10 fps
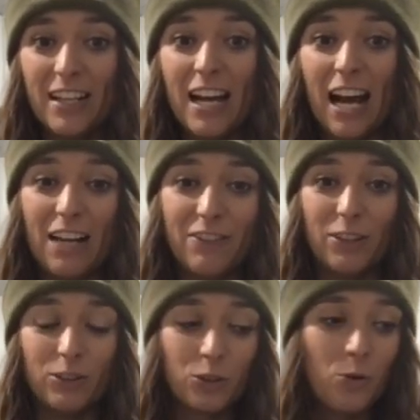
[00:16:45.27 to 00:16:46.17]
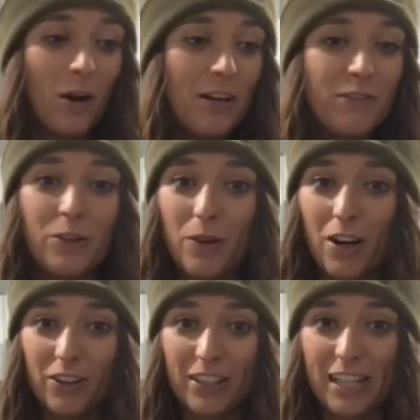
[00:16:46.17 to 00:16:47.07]
I've used quite a few
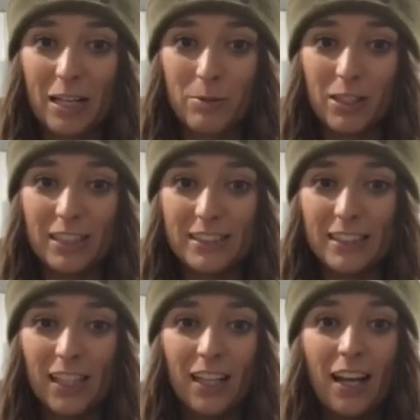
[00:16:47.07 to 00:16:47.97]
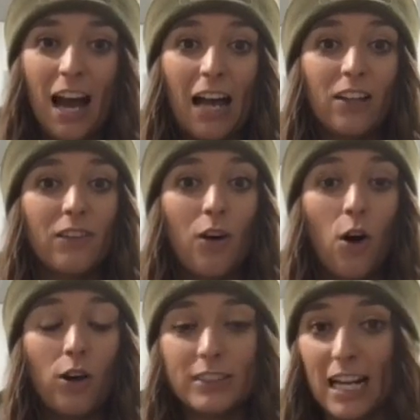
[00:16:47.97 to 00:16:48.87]
other cameras. I love
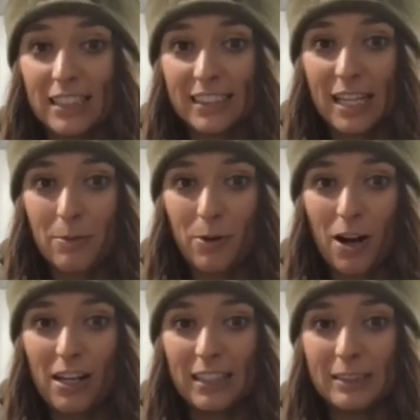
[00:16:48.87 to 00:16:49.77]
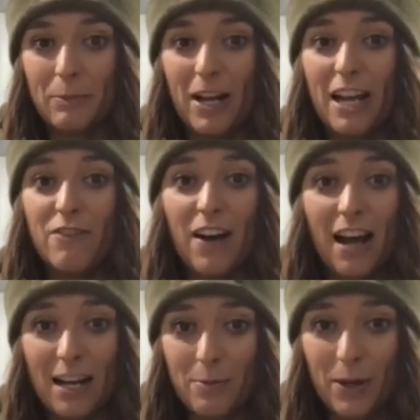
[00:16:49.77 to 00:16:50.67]
all Tactacam products, but if I
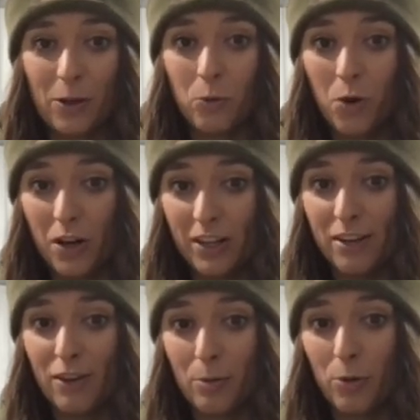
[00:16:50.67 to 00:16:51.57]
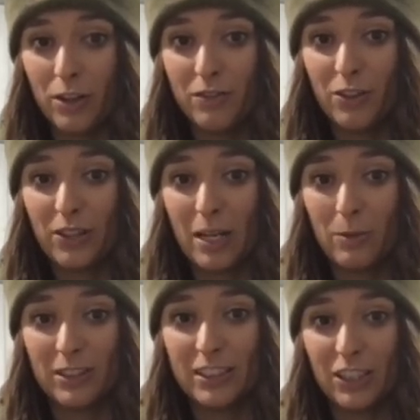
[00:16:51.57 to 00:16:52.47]
had to pick one of our point of view
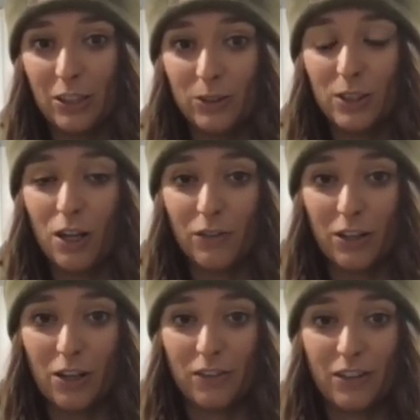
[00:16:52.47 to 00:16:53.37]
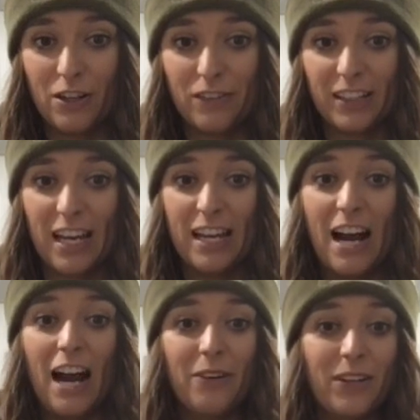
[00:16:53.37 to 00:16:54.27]
cameras to use over and over and over again,
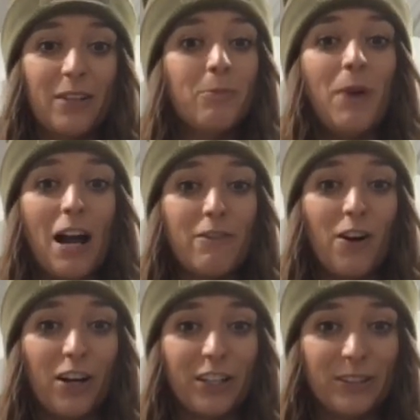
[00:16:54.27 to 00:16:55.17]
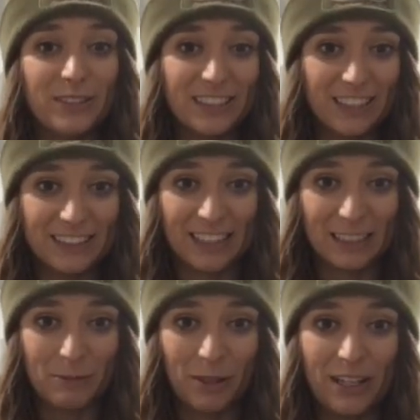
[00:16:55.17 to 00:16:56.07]
I would by far use the
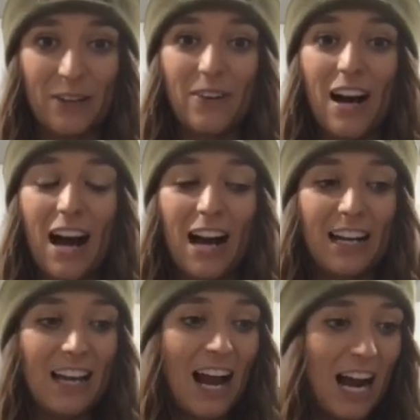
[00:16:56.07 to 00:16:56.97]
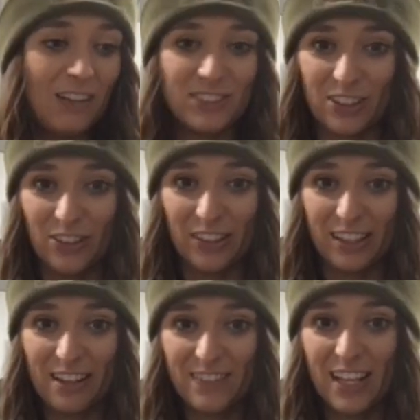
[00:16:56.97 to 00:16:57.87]
6.0. I absolutely
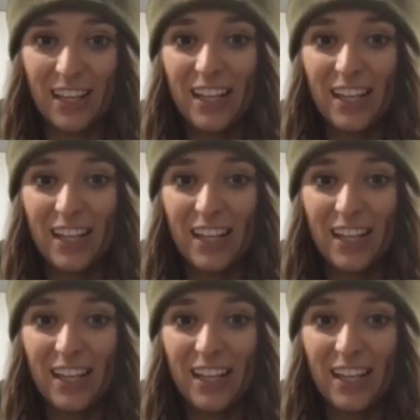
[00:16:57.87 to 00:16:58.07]
love it.